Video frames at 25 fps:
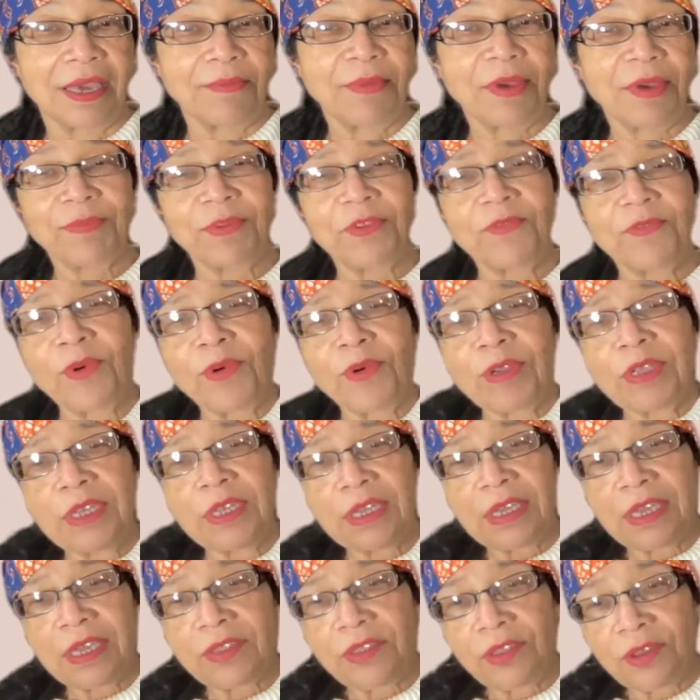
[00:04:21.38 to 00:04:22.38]
But before we
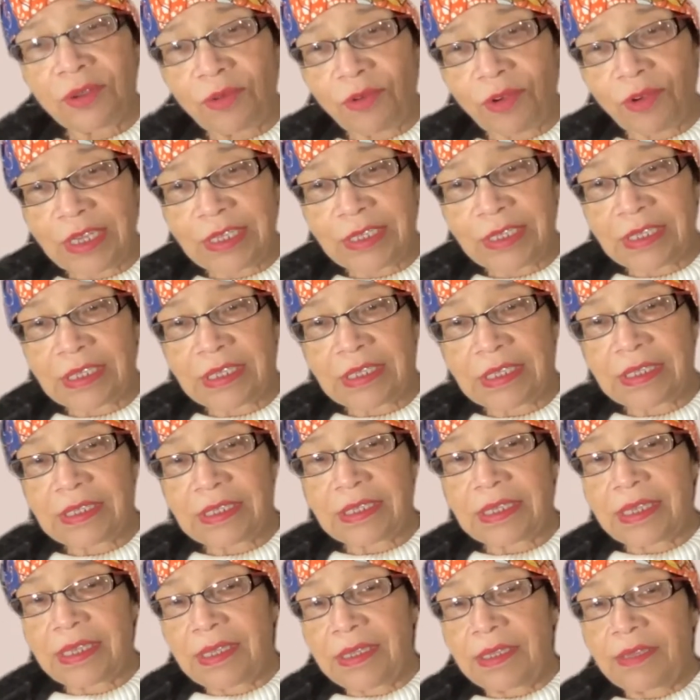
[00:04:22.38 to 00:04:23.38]
look at the
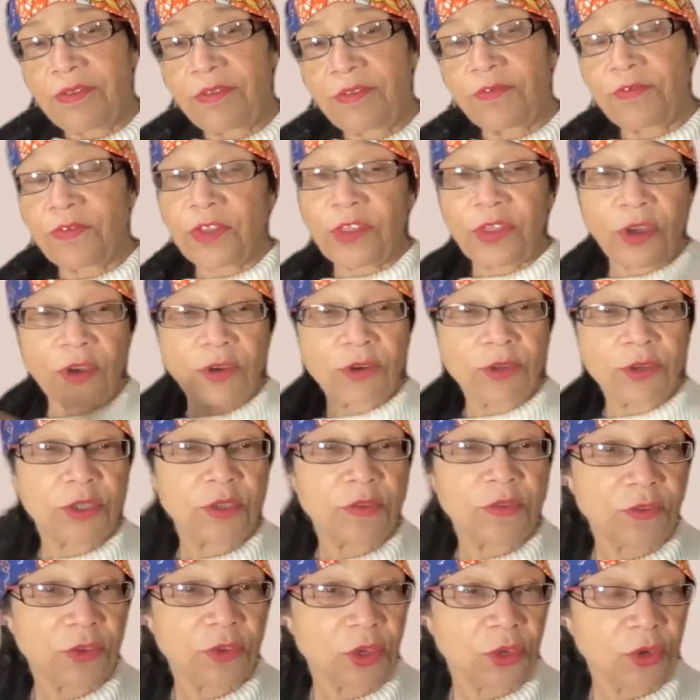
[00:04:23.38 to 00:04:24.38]
questions, for those
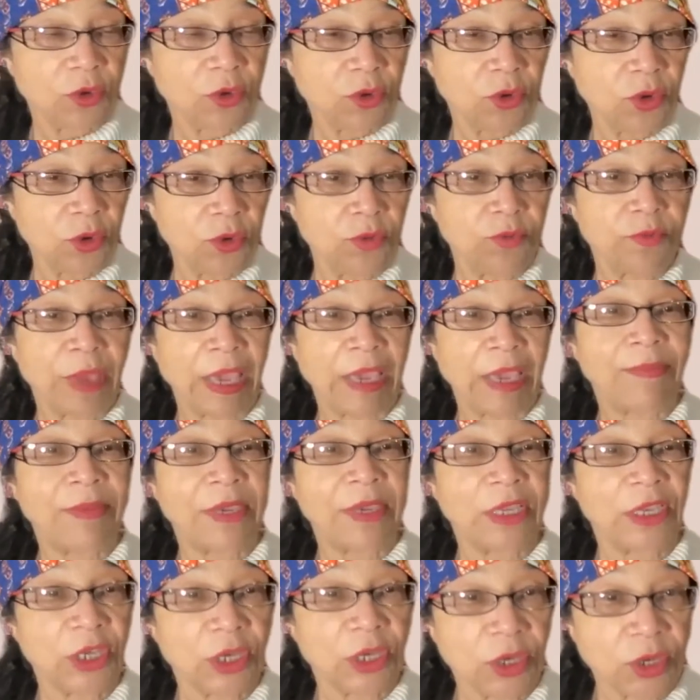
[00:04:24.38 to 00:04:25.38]
of you who may
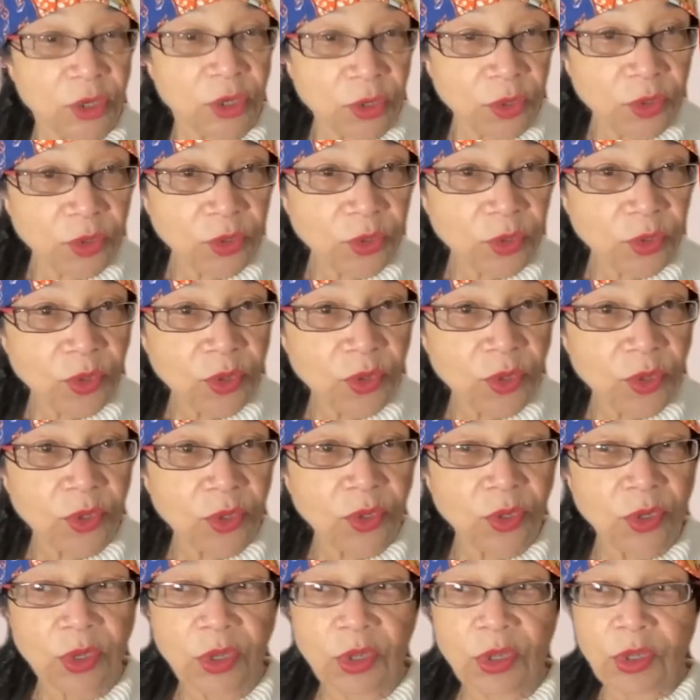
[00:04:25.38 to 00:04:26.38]
be new
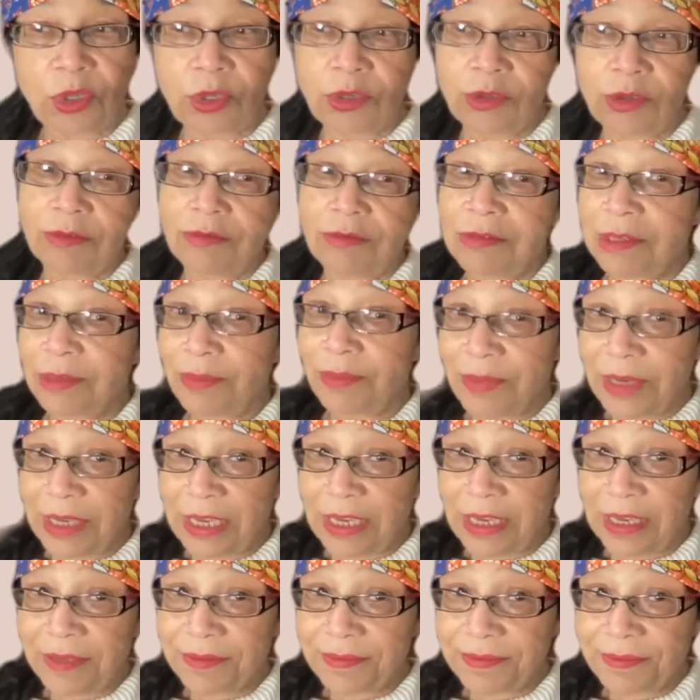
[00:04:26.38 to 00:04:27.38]
to
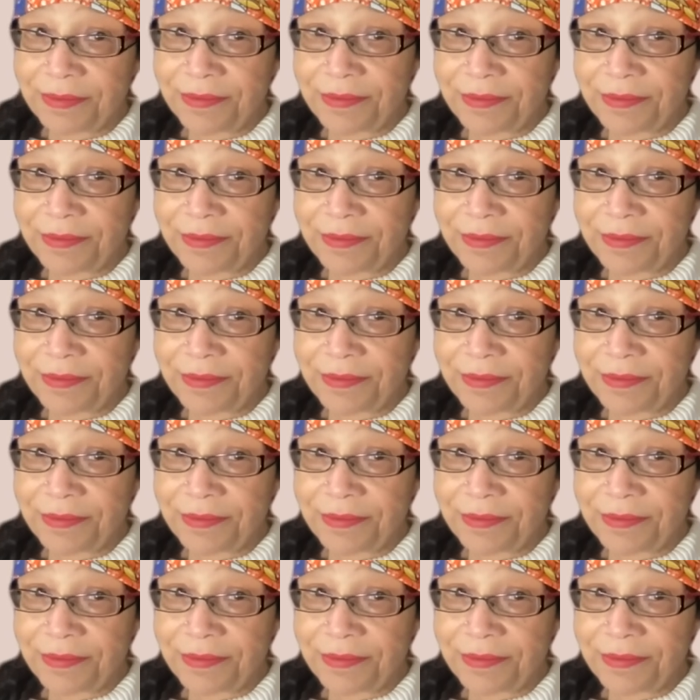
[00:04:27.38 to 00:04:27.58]
me